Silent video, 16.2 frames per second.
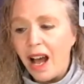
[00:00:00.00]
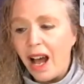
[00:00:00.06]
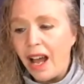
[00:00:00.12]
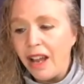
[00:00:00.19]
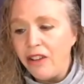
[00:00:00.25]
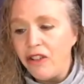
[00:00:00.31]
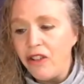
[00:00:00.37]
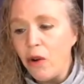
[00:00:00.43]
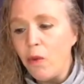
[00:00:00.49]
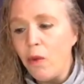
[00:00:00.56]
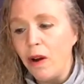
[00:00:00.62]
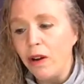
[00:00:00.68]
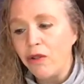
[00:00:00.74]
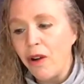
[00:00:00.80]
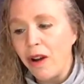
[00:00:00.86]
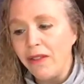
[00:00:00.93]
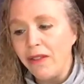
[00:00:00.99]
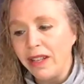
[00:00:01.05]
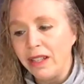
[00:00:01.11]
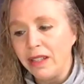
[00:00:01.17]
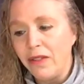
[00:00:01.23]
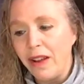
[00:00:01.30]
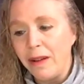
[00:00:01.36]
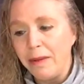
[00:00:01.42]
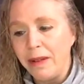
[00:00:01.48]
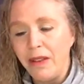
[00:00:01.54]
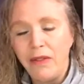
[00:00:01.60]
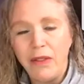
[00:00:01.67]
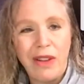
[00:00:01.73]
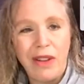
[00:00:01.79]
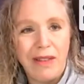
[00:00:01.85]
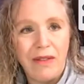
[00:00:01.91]
I don't want traveling as family
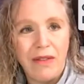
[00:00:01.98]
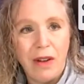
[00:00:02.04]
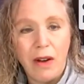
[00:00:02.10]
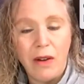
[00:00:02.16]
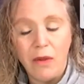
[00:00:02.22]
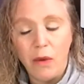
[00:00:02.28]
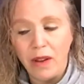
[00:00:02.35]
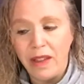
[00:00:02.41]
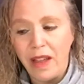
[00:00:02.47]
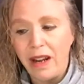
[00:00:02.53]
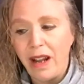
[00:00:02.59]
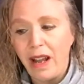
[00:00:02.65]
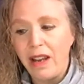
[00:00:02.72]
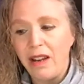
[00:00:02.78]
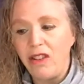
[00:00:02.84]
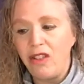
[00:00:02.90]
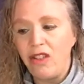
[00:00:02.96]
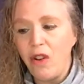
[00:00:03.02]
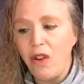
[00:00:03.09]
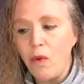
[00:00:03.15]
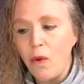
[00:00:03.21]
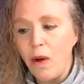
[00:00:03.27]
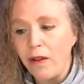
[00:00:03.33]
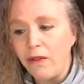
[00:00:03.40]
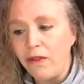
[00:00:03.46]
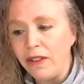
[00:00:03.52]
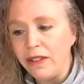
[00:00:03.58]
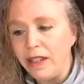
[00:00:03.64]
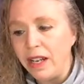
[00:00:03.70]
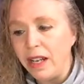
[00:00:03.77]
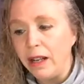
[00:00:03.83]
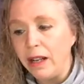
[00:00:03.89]
if you can avoid that. I don't want
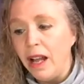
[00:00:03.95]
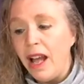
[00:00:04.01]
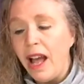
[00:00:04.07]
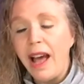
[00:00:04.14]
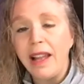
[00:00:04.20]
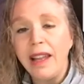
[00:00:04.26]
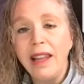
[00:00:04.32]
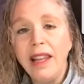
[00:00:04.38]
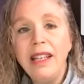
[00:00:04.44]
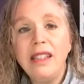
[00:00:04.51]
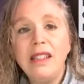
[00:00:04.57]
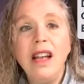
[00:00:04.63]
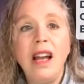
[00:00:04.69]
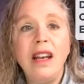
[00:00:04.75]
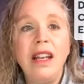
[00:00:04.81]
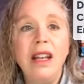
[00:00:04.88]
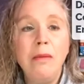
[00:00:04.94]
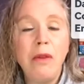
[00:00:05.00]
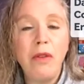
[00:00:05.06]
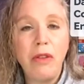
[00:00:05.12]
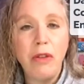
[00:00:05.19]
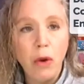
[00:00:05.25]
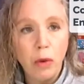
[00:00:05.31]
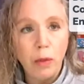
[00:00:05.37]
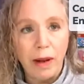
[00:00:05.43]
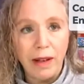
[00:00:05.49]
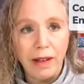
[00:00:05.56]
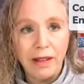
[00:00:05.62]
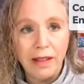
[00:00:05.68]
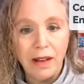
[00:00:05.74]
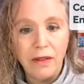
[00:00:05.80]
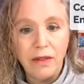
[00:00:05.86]
visiting, at least not him with your
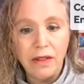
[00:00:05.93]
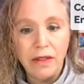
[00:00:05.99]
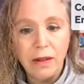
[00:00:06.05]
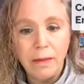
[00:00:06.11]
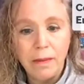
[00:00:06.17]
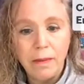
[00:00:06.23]
relatives.